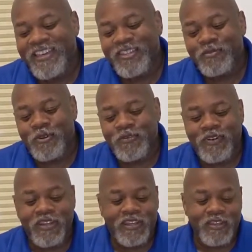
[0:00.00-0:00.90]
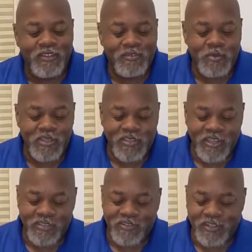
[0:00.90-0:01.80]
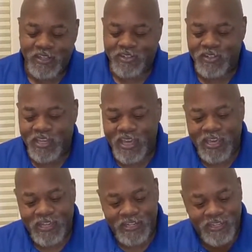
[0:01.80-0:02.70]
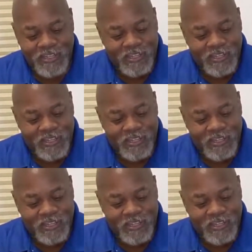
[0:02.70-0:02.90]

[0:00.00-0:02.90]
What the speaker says: It's pretty funny. It's PC installation guide,